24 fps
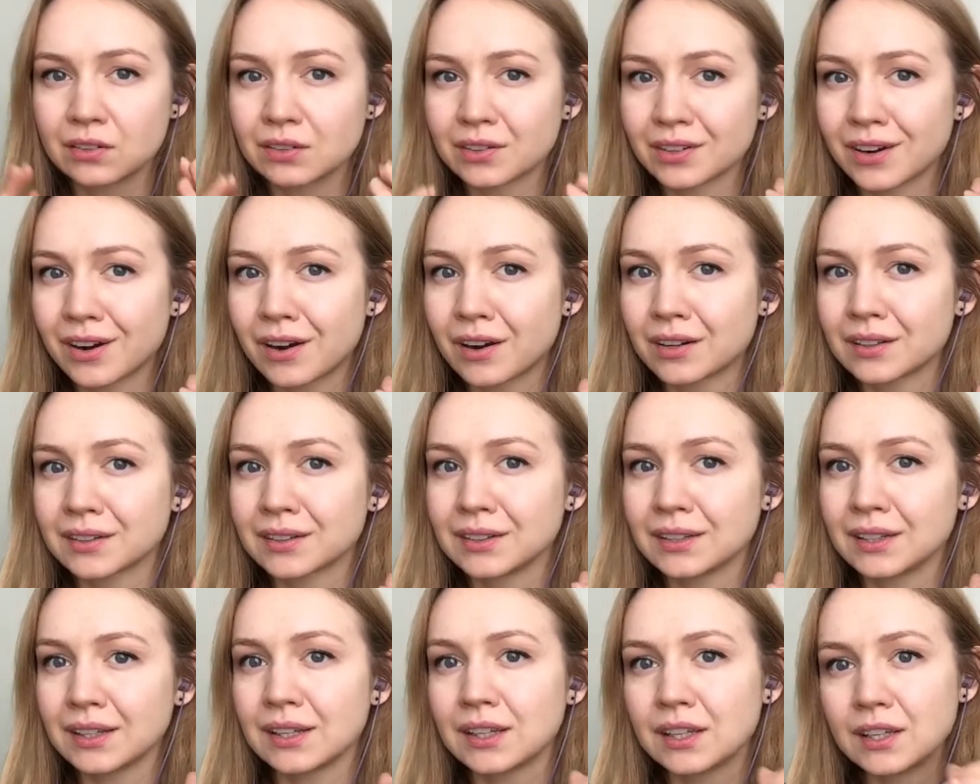
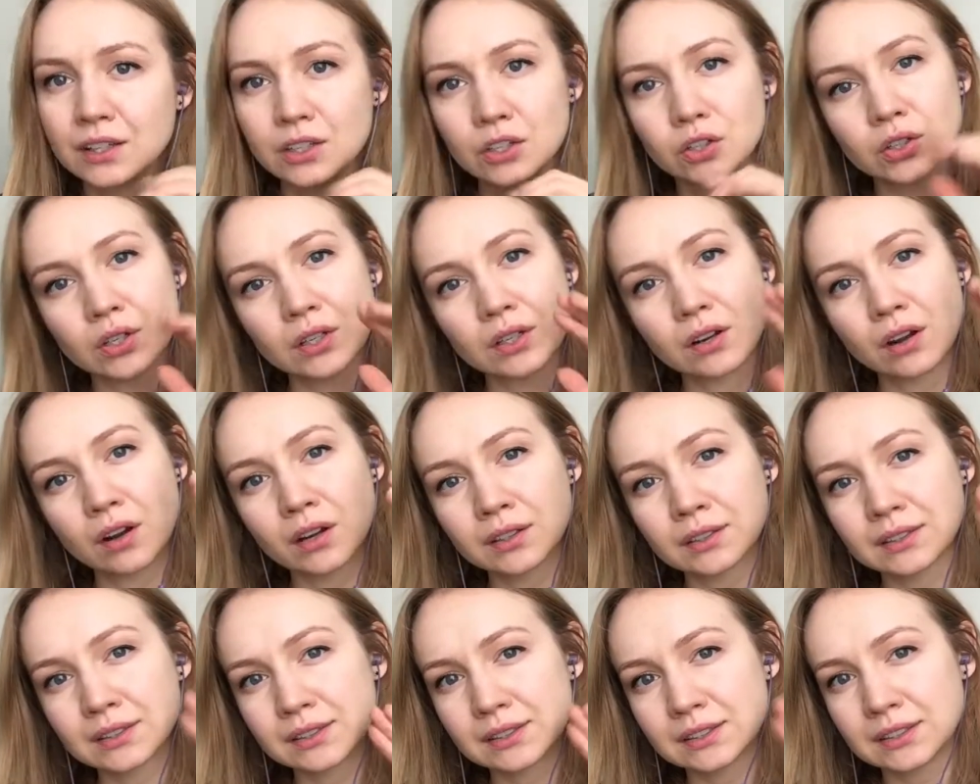You can
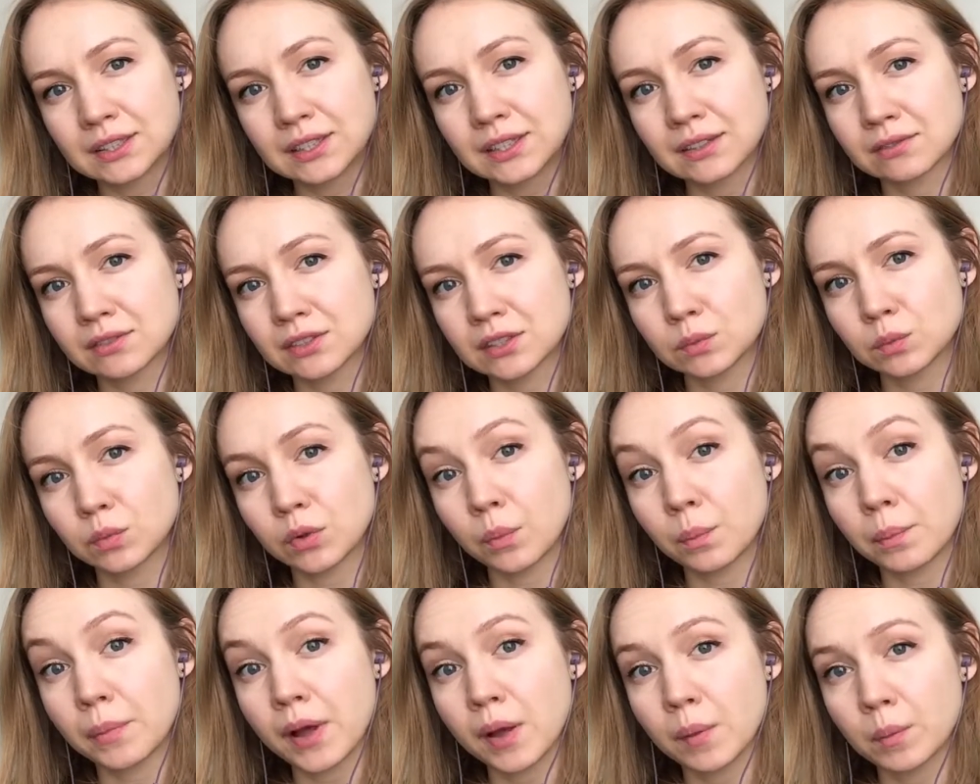hardly see a visible
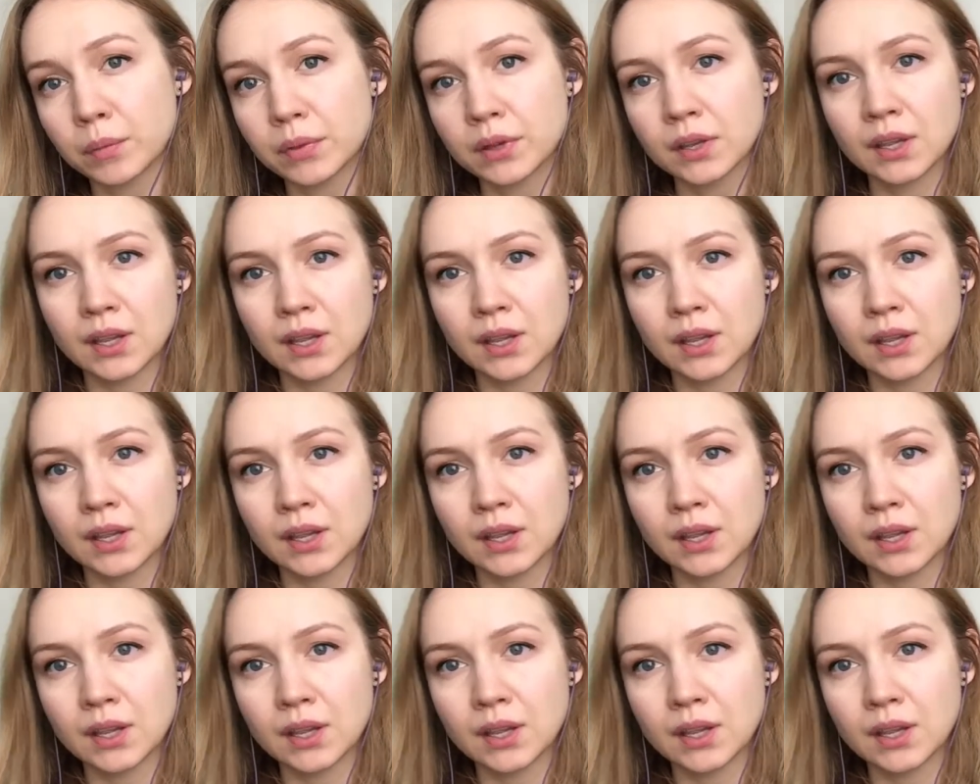bump.